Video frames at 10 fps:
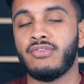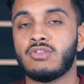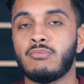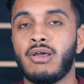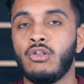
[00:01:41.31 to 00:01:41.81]
Now
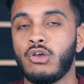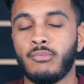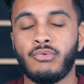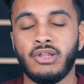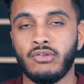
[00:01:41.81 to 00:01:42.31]
this might look
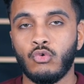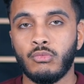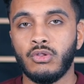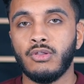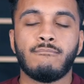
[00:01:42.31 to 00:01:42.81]
completely
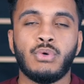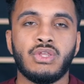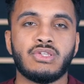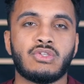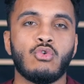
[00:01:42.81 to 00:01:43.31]
normal, but
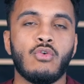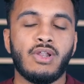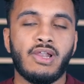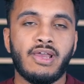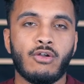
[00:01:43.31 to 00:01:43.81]
there's sort of a
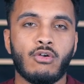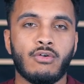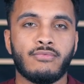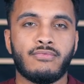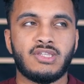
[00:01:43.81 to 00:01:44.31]
layer
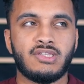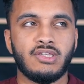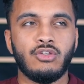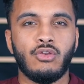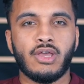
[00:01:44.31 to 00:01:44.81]
of
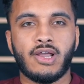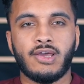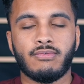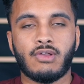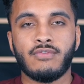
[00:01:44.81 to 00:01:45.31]
sinew that
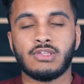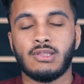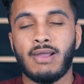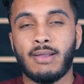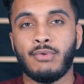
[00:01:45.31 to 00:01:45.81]
kind of covers the
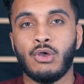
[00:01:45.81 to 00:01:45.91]
back